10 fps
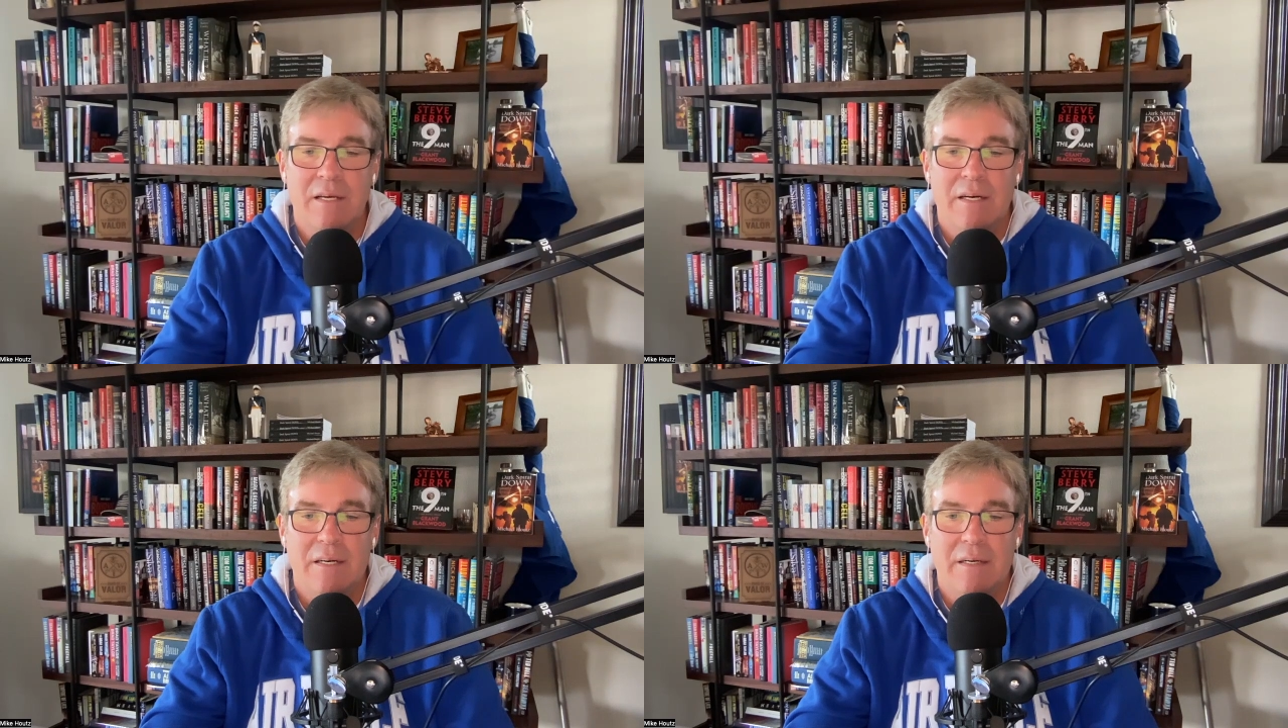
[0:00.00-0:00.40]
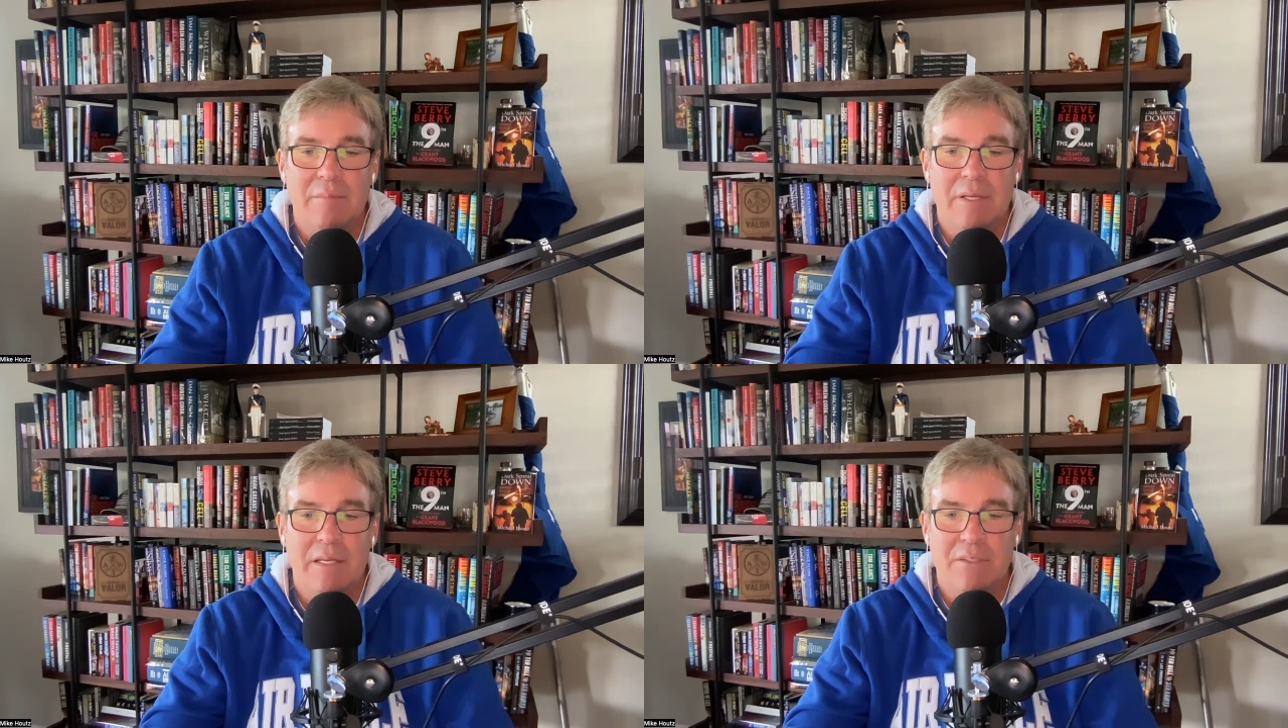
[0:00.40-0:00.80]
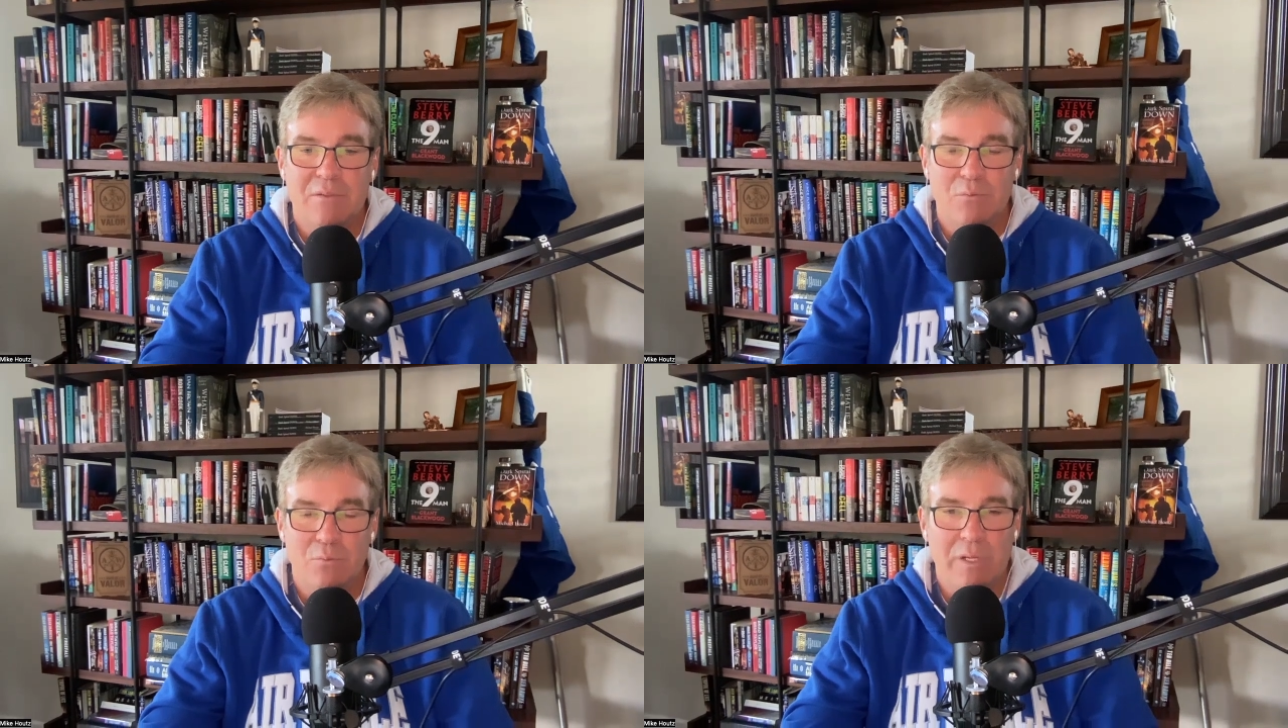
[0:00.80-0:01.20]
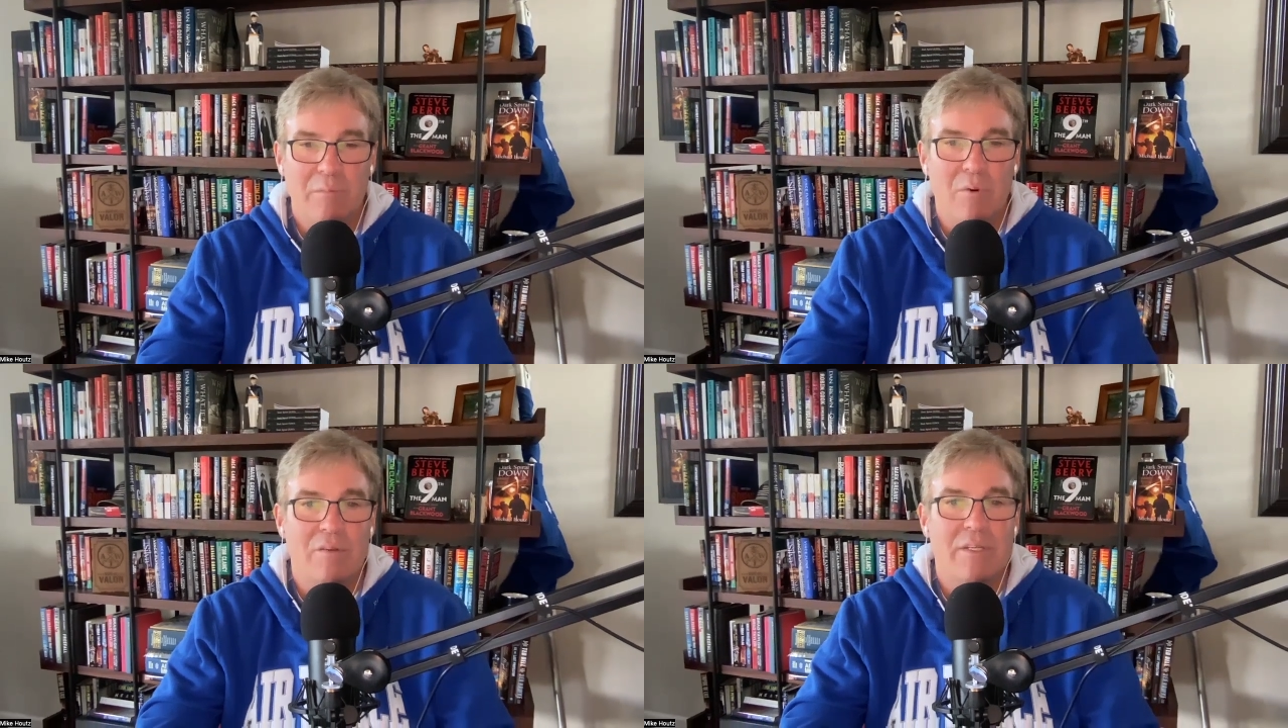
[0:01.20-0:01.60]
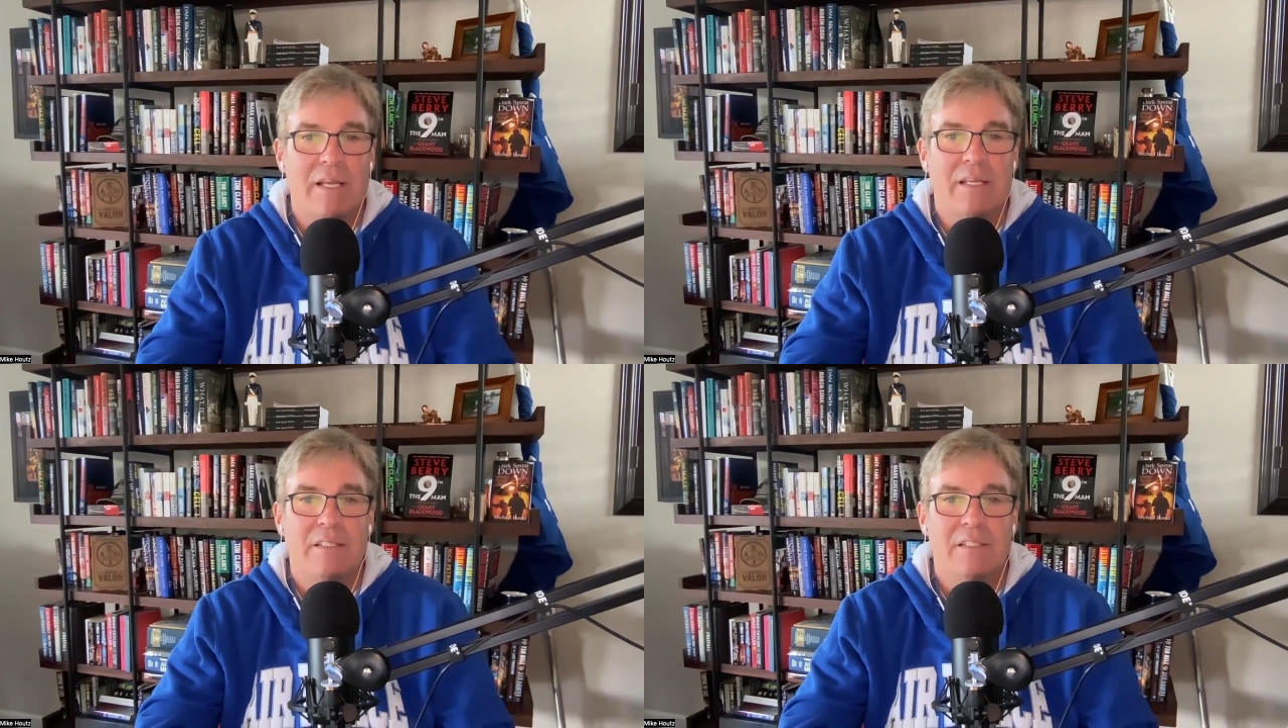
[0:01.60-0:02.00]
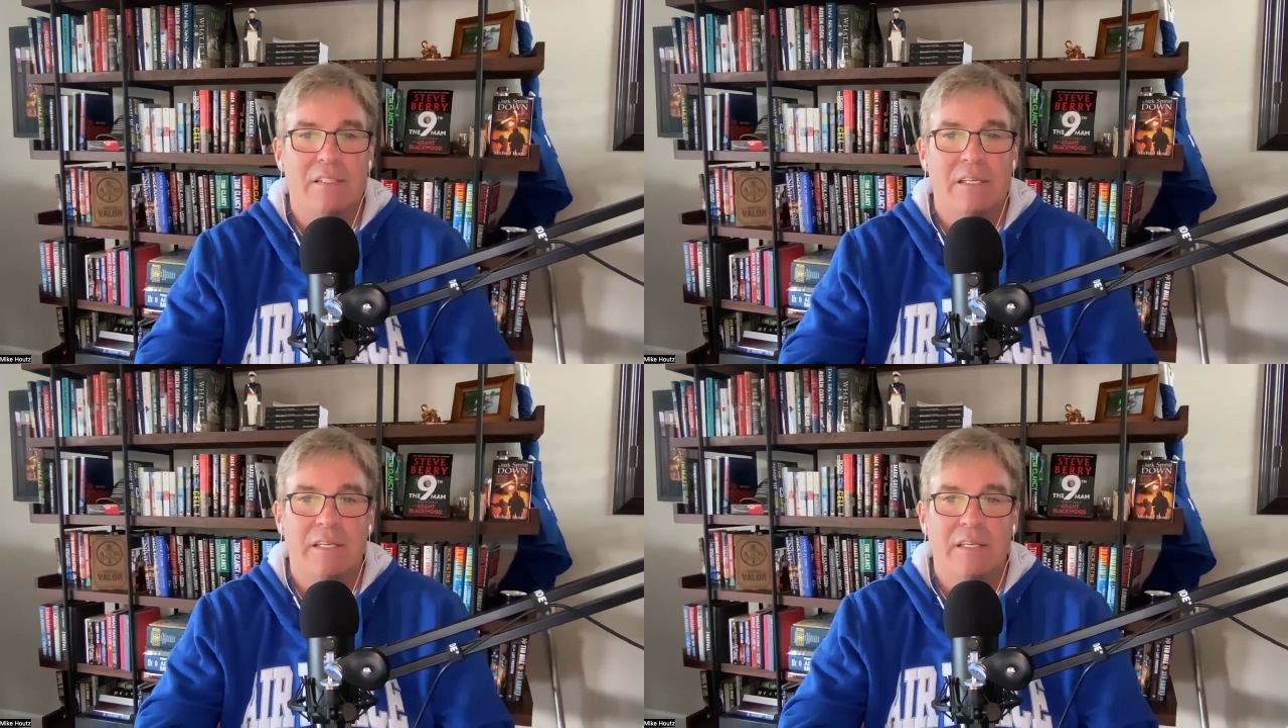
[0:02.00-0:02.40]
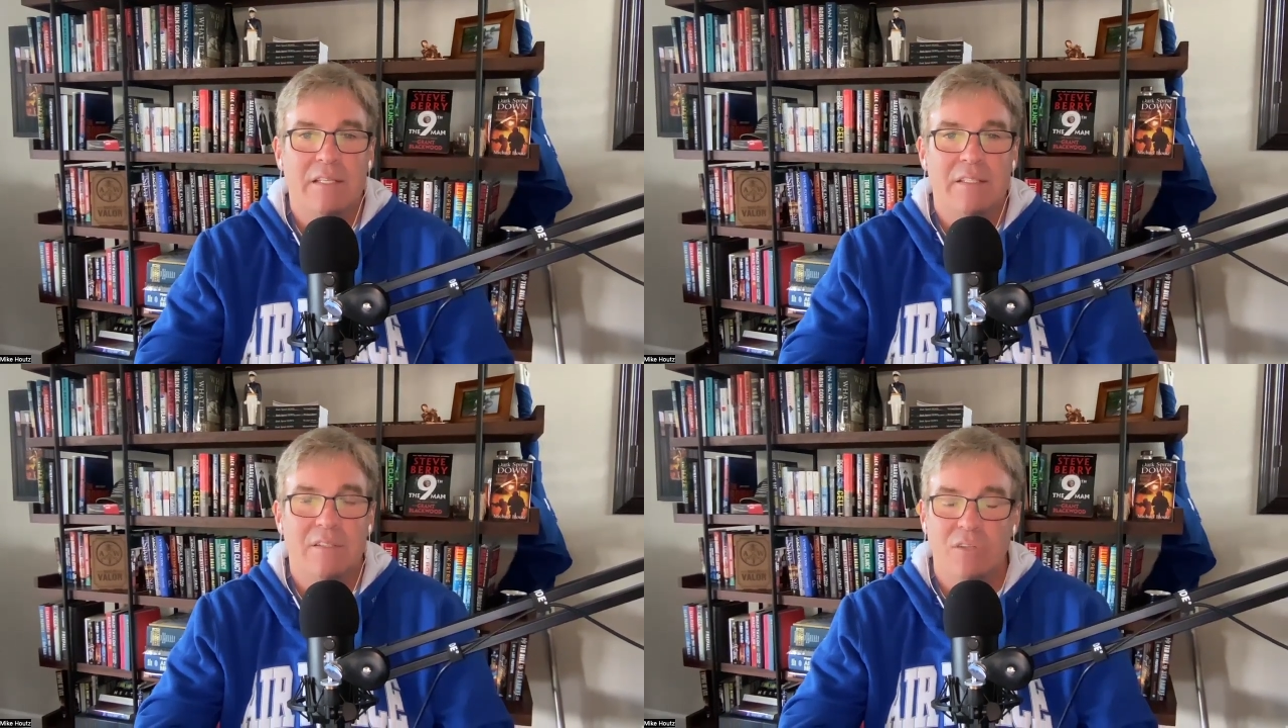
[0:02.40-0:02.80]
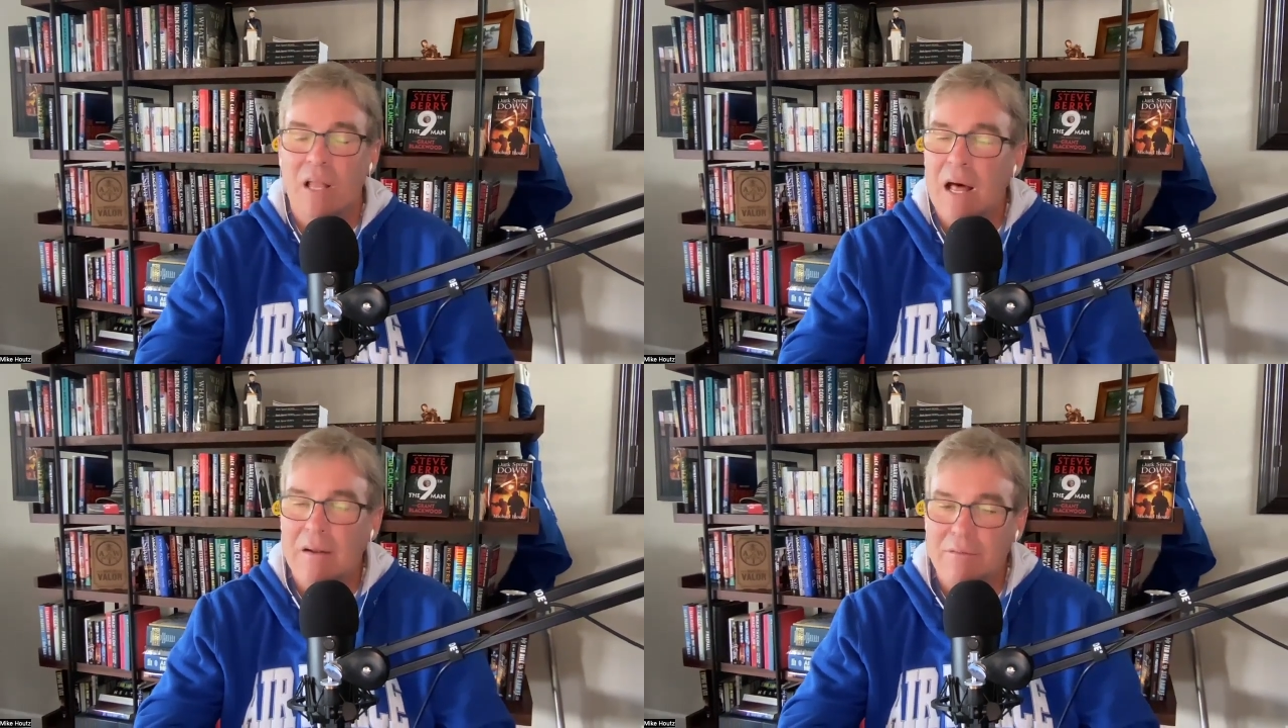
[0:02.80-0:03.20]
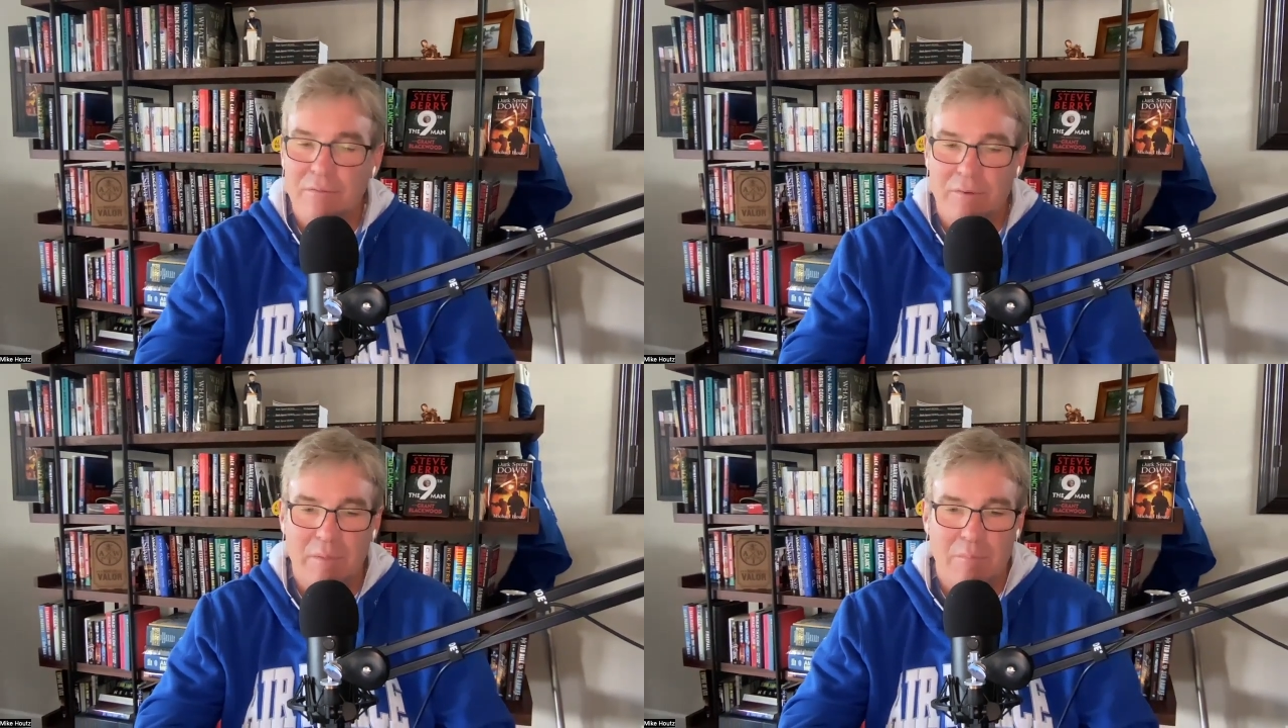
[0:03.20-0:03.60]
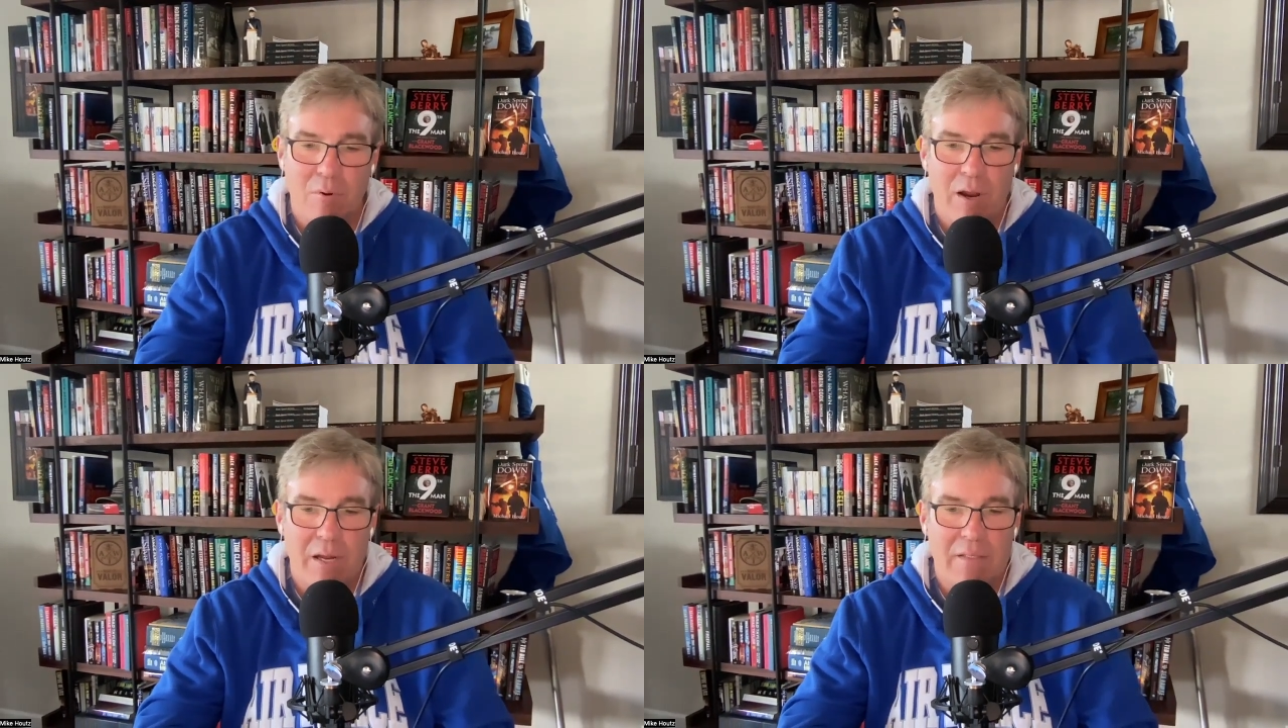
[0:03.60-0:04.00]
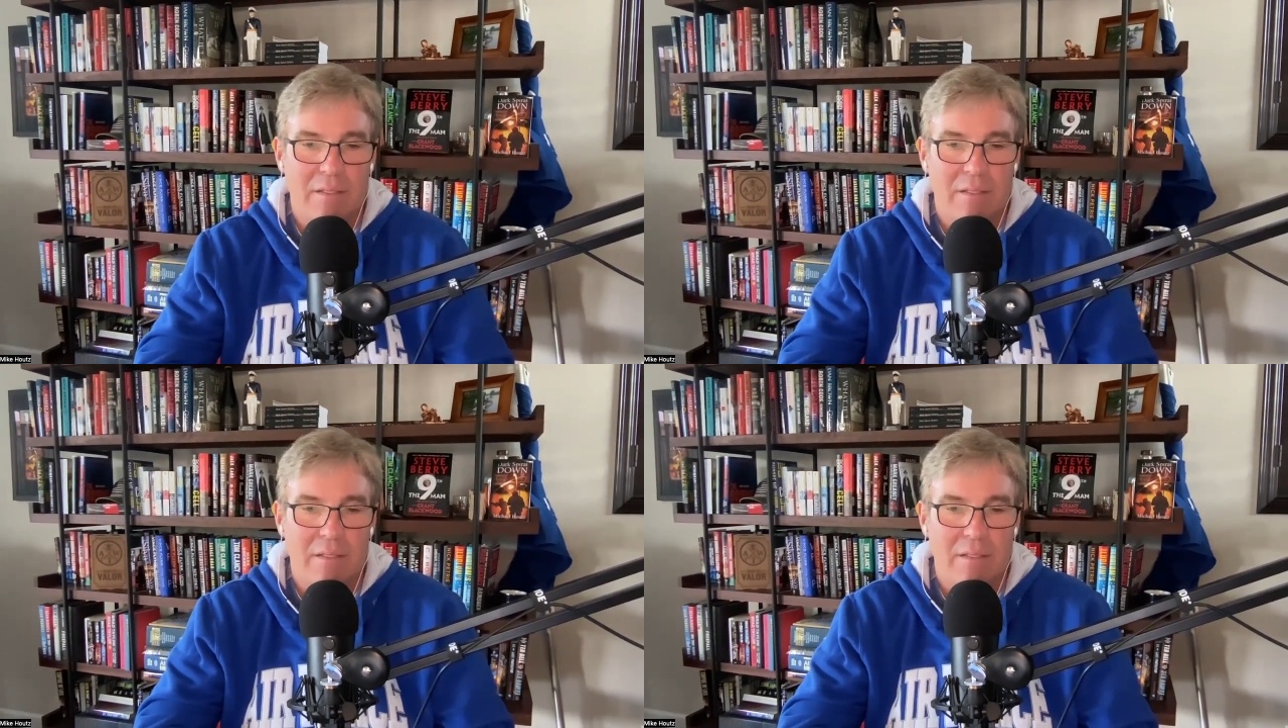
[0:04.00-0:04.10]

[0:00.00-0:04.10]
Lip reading: And it's really breathtaking to see. And there's a lot of pride